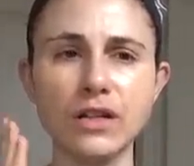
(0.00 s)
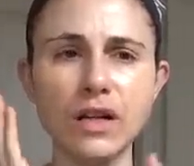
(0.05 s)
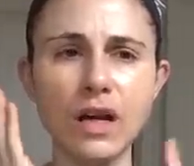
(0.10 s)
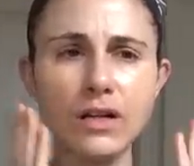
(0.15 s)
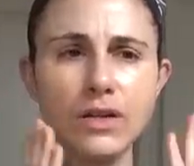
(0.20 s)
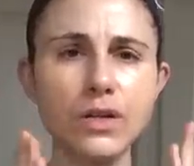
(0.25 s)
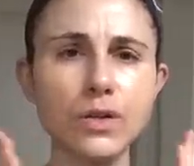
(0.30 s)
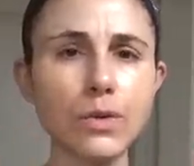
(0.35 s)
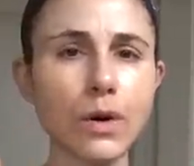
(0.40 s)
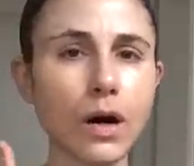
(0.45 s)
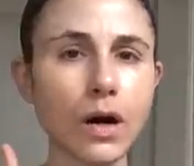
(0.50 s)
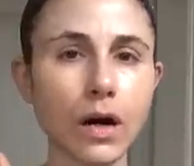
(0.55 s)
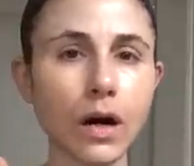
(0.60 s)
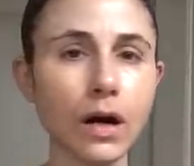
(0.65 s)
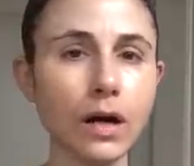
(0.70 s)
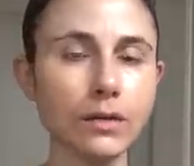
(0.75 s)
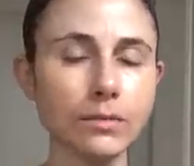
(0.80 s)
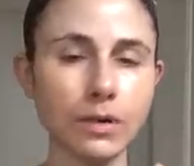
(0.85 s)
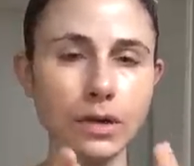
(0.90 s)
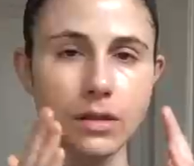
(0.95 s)
Not too
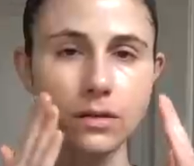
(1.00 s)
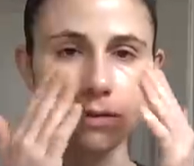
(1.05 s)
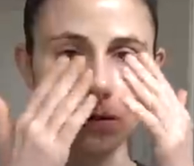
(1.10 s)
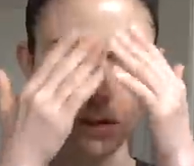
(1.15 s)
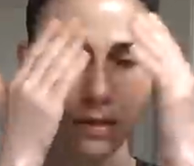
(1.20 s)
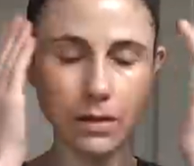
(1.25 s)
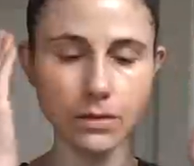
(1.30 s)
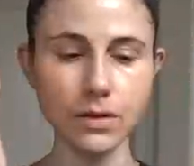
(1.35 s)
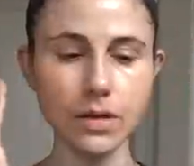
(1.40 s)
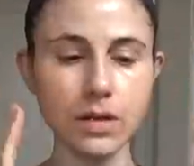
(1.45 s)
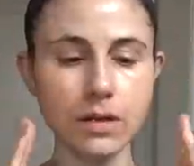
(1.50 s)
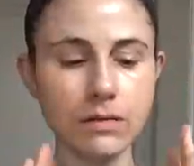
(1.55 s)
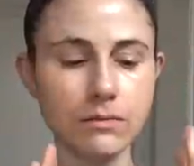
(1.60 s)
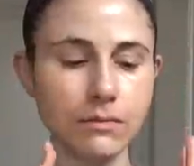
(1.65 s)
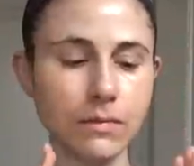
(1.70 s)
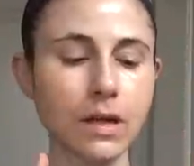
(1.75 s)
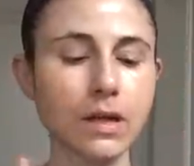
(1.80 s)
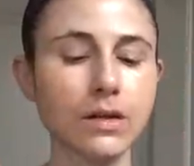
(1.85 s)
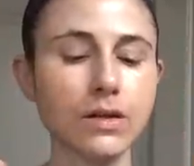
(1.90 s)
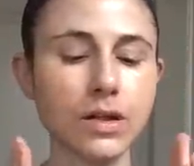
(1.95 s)
hard, but you know, just
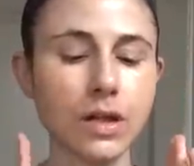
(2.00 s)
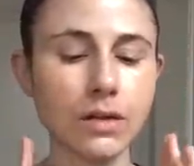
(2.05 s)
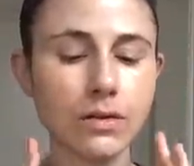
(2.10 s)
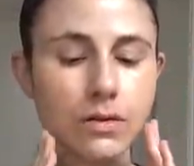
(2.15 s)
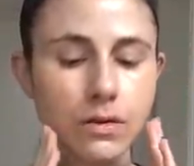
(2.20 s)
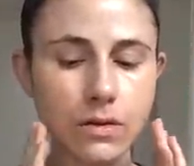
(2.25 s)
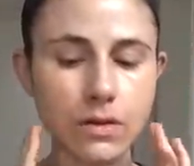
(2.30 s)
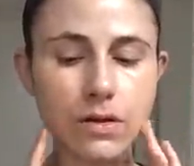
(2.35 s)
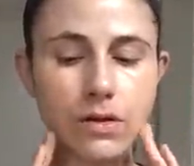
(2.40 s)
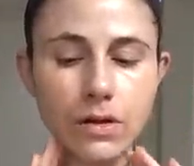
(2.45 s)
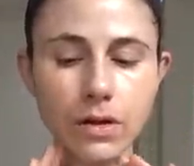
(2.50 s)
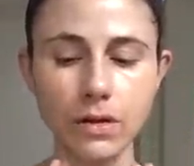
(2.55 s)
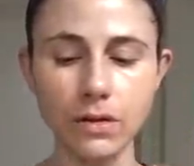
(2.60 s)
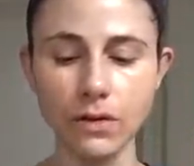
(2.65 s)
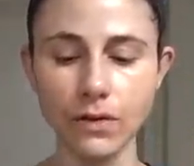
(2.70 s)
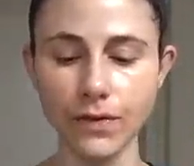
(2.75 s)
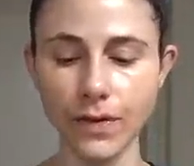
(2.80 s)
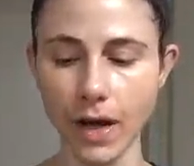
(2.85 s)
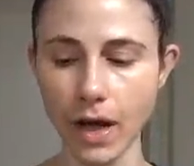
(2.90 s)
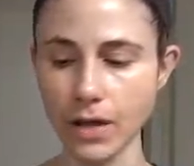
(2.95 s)
gentle
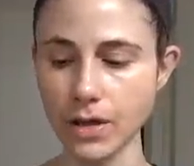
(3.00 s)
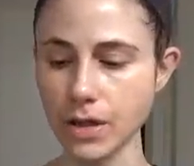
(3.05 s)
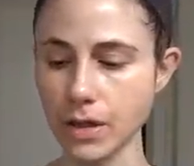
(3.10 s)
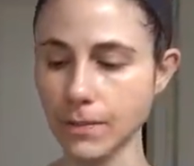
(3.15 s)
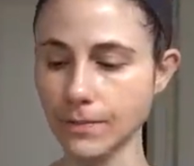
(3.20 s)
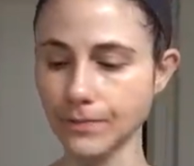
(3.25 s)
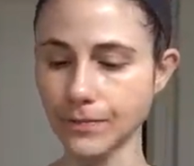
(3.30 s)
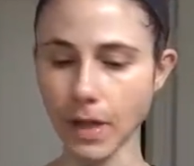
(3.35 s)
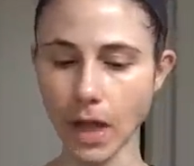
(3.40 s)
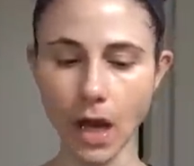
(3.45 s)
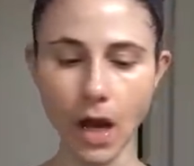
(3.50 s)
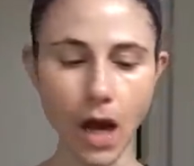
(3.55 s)
circular fashion.